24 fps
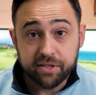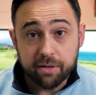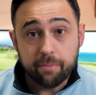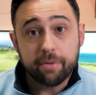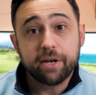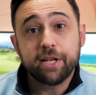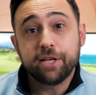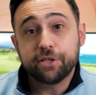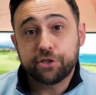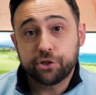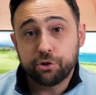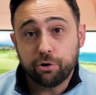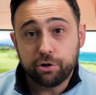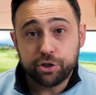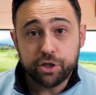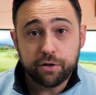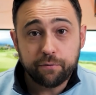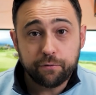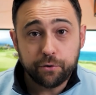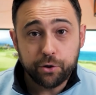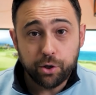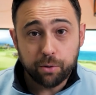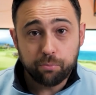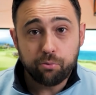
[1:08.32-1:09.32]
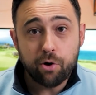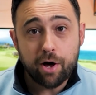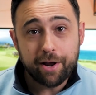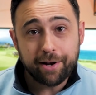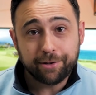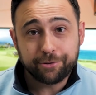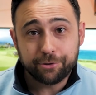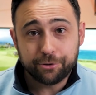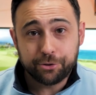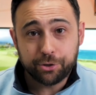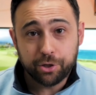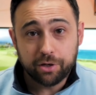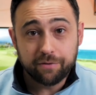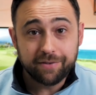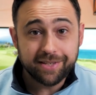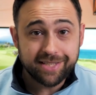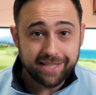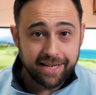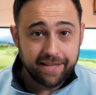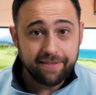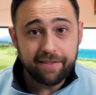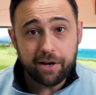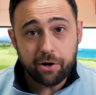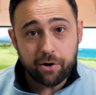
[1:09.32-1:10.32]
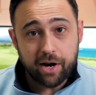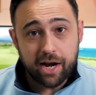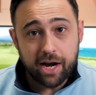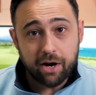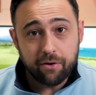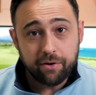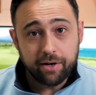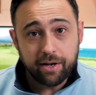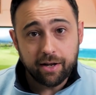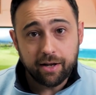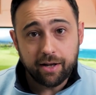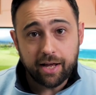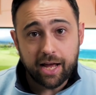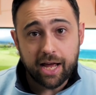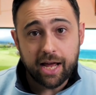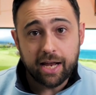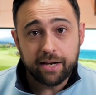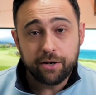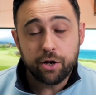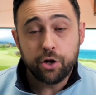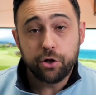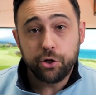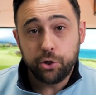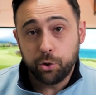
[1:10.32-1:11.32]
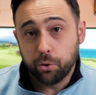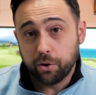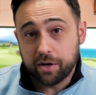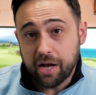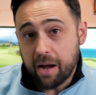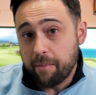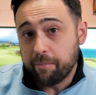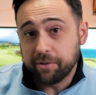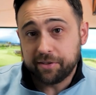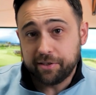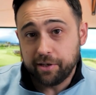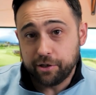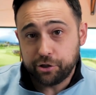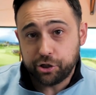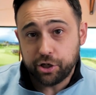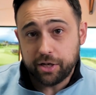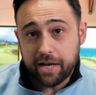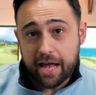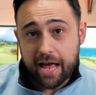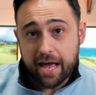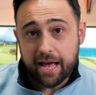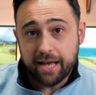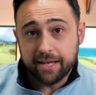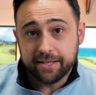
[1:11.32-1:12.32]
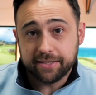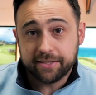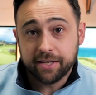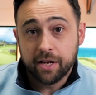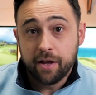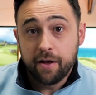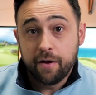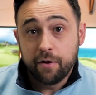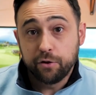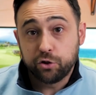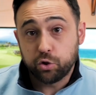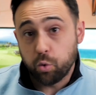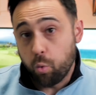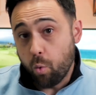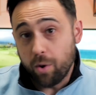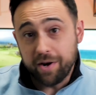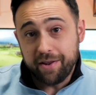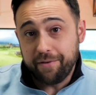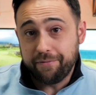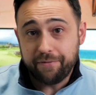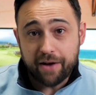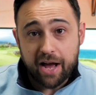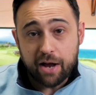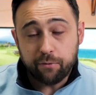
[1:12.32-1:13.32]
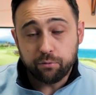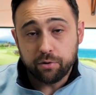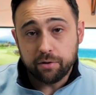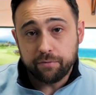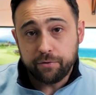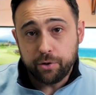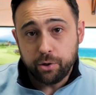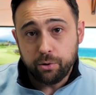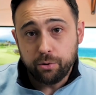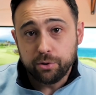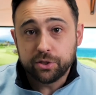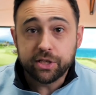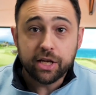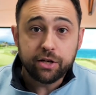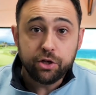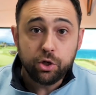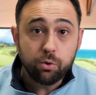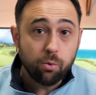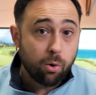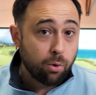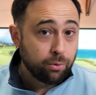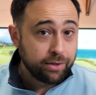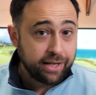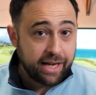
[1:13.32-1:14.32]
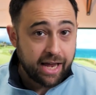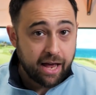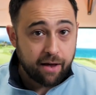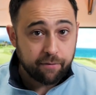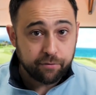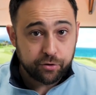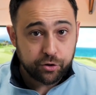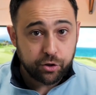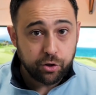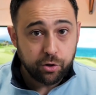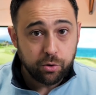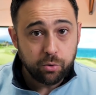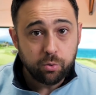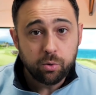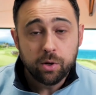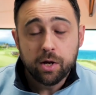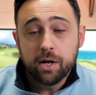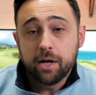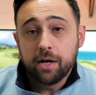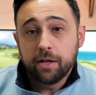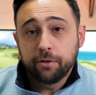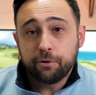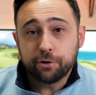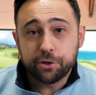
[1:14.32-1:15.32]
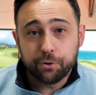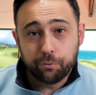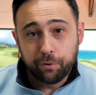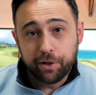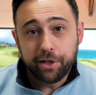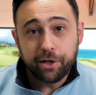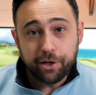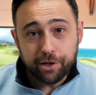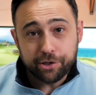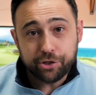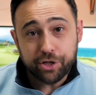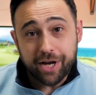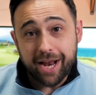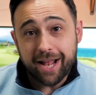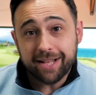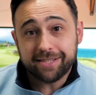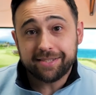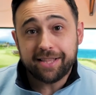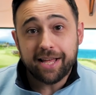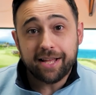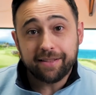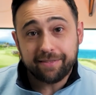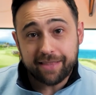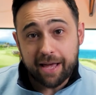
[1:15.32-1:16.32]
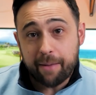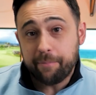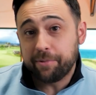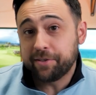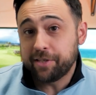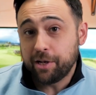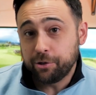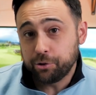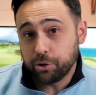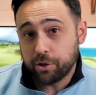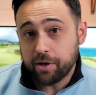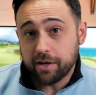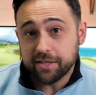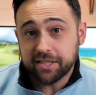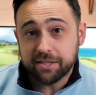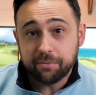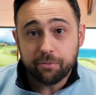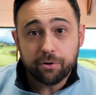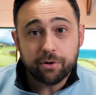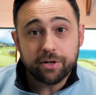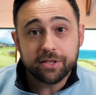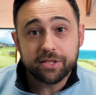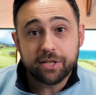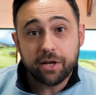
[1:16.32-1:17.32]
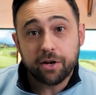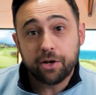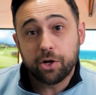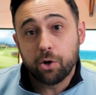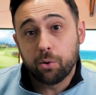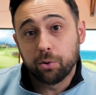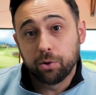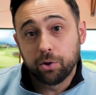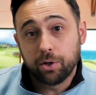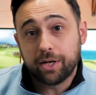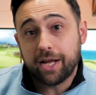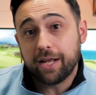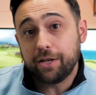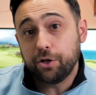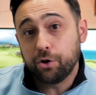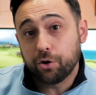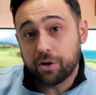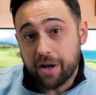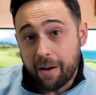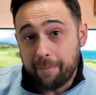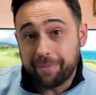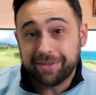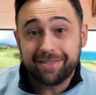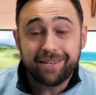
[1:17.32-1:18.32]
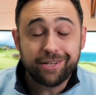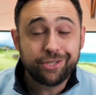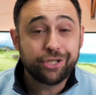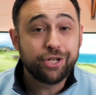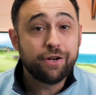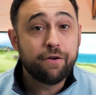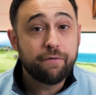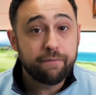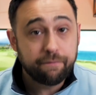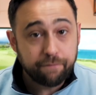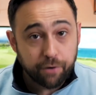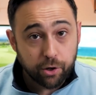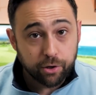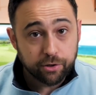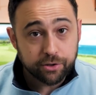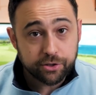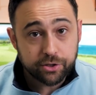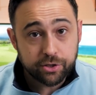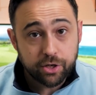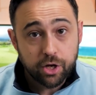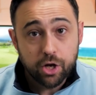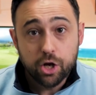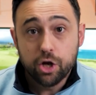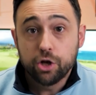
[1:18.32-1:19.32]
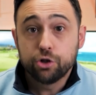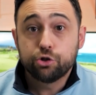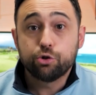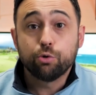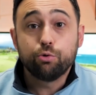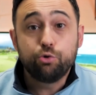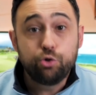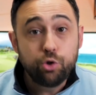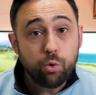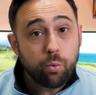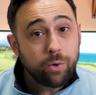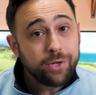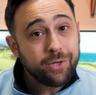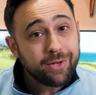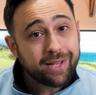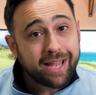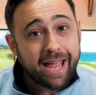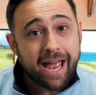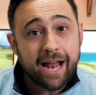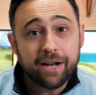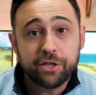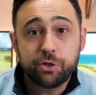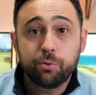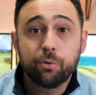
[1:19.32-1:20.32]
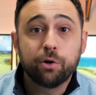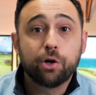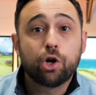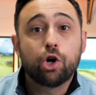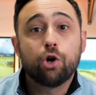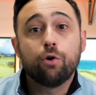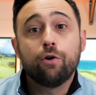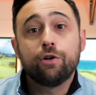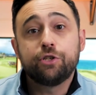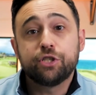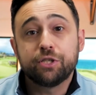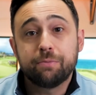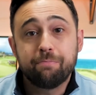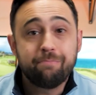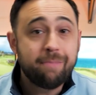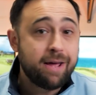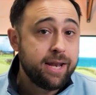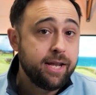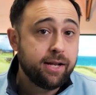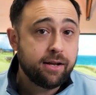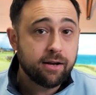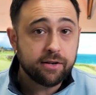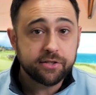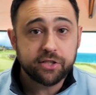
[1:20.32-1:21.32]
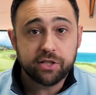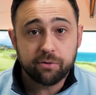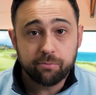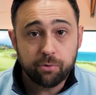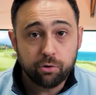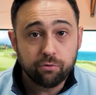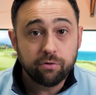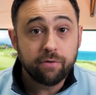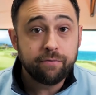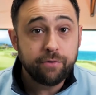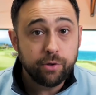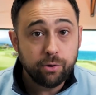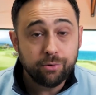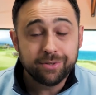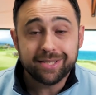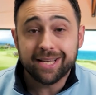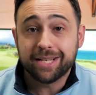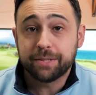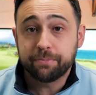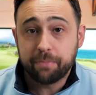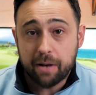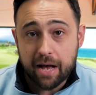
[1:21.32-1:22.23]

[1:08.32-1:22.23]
somebody is searching for your product or service in their area and your competition has 25 reviews and you only have 2, there's a really good chance that that potential customer is going to go look at your competition first. So do what you can to encourage as many customer reviews as